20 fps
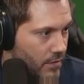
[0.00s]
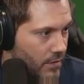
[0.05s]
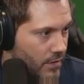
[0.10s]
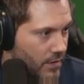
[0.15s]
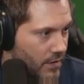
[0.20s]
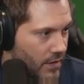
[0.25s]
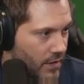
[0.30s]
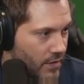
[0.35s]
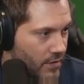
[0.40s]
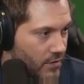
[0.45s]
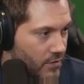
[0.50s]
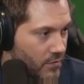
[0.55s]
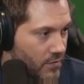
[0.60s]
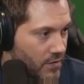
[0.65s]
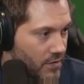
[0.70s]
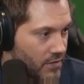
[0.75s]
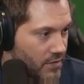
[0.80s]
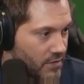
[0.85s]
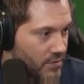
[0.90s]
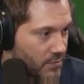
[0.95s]
Yeah,
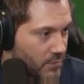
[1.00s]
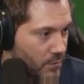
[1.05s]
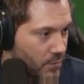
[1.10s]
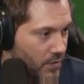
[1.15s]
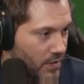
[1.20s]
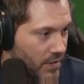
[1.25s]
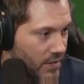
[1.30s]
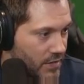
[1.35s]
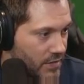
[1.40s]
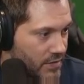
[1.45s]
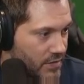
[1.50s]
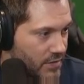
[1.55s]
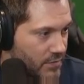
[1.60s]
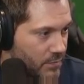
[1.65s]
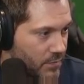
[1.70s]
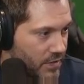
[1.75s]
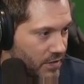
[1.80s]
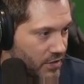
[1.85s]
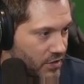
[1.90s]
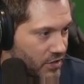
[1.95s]
US West.
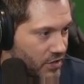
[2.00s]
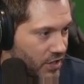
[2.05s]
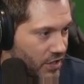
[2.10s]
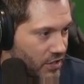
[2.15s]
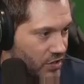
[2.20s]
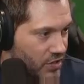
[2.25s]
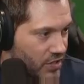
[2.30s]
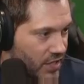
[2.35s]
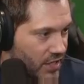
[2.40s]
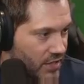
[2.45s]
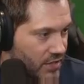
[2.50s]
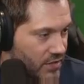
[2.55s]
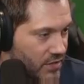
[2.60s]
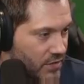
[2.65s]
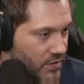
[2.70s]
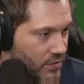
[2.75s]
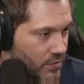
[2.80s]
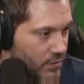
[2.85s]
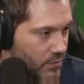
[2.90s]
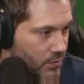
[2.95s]
We can change that
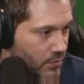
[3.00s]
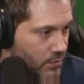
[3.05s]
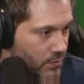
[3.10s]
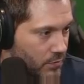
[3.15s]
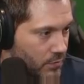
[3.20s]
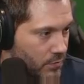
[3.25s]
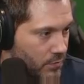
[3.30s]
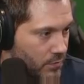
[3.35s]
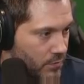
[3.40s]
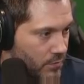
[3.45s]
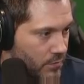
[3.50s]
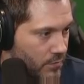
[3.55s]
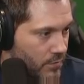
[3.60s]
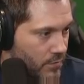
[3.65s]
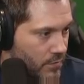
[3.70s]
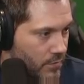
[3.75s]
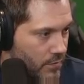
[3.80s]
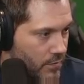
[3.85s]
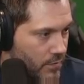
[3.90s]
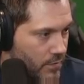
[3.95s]
to
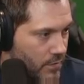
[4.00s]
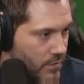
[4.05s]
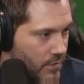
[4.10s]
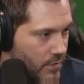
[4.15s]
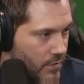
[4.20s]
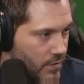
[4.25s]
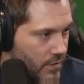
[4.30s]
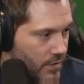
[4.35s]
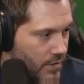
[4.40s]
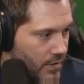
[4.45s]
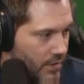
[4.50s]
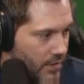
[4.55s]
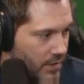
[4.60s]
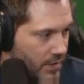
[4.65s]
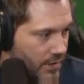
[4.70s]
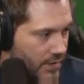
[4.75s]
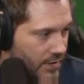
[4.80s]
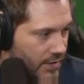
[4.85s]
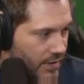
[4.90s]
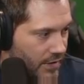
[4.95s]

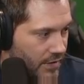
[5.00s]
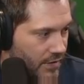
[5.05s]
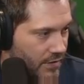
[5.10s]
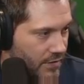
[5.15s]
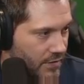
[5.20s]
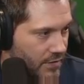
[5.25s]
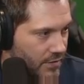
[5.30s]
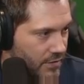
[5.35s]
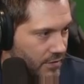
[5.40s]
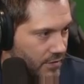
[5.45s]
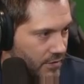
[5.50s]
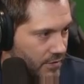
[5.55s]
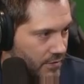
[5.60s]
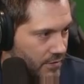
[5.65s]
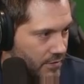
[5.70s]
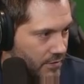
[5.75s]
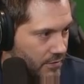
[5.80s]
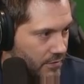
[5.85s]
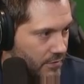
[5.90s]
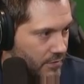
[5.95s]
there.
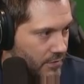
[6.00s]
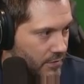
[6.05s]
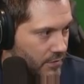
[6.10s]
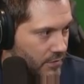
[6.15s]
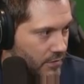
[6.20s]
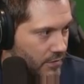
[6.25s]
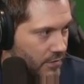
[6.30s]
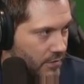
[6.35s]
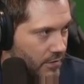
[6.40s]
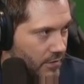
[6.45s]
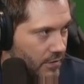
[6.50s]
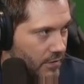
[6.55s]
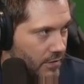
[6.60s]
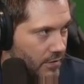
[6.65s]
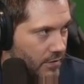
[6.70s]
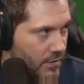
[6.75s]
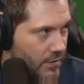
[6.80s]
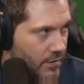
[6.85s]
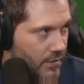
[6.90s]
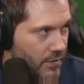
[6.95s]

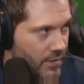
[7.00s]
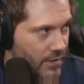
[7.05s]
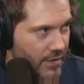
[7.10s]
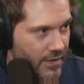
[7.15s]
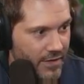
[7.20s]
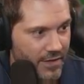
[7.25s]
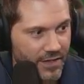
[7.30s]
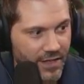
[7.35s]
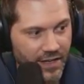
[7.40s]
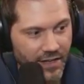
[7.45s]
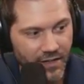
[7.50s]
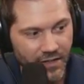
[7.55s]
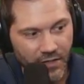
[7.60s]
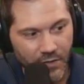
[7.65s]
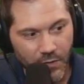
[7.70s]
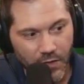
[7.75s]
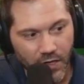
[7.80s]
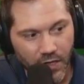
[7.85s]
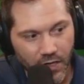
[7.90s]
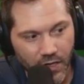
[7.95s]
H- Hello, I there you,
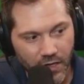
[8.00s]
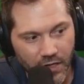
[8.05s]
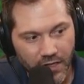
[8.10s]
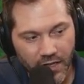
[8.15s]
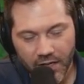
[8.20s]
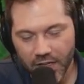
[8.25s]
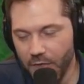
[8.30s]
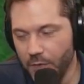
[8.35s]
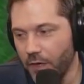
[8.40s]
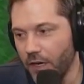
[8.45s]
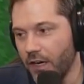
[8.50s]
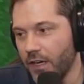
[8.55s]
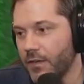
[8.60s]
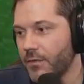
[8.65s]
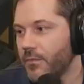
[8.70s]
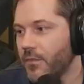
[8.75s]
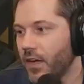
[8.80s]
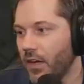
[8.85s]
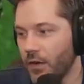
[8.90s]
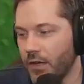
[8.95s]
you, are. There you are.
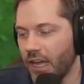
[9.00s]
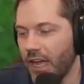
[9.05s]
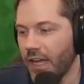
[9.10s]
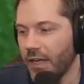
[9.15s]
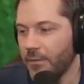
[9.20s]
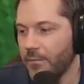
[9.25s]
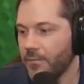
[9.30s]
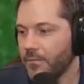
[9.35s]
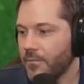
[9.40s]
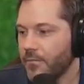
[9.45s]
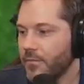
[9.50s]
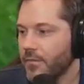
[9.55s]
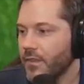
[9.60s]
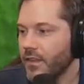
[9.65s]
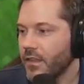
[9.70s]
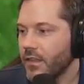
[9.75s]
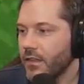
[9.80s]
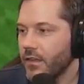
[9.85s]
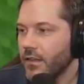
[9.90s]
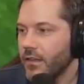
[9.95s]
Okay. Uh, what
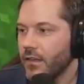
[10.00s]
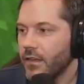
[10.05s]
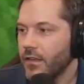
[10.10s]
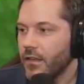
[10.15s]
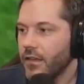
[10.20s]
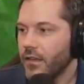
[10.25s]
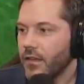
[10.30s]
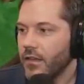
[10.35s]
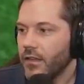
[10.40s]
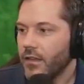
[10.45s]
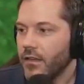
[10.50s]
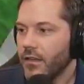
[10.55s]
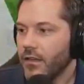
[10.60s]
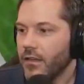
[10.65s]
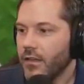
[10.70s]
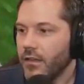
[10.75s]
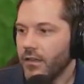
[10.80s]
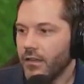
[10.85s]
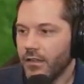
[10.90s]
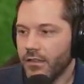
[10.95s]
happened to
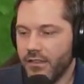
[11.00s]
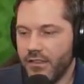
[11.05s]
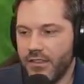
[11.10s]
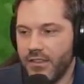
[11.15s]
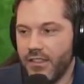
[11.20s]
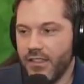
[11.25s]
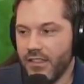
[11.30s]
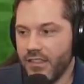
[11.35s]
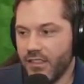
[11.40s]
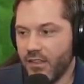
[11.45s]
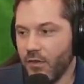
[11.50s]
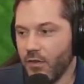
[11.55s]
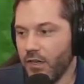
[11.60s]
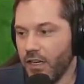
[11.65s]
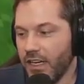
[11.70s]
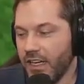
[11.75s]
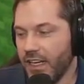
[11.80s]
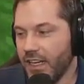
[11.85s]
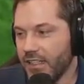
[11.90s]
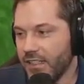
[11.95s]
everything? Discord,
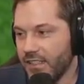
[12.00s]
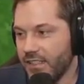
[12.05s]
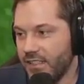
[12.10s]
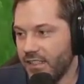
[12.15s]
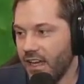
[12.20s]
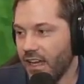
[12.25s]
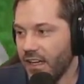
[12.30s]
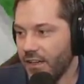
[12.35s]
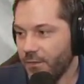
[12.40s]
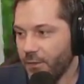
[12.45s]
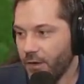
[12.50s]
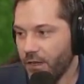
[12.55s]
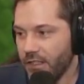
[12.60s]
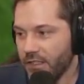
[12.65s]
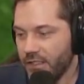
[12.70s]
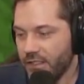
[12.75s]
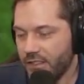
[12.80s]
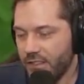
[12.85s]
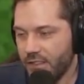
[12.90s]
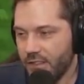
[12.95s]
I guess, died for
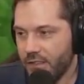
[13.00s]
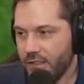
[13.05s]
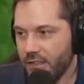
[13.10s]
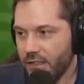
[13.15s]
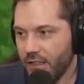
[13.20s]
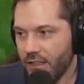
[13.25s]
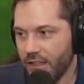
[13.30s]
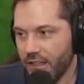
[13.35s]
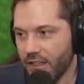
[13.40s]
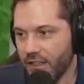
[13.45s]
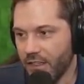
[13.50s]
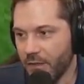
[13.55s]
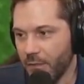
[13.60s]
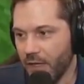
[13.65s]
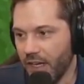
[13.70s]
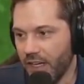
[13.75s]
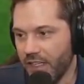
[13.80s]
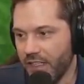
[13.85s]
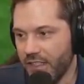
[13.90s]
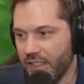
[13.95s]
us. Um,
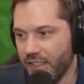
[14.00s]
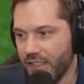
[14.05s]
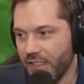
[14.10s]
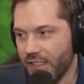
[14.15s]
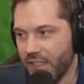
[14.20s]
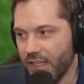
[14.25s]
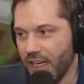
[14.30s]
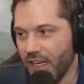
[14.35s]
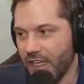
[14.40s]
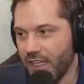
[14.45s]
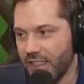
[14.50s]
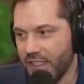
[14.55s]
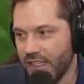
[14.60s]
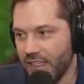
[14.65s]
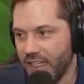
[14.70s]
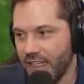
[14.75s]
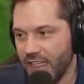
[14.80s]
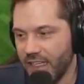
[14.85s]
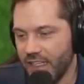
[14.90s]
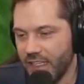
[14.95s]
I had oh. to kind of
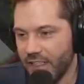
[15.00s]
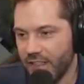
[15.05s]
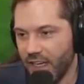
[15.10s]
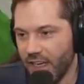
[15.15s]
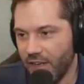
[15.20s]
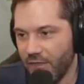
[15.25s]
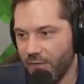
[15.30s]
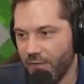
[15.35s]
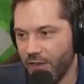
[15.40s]
dig in and, and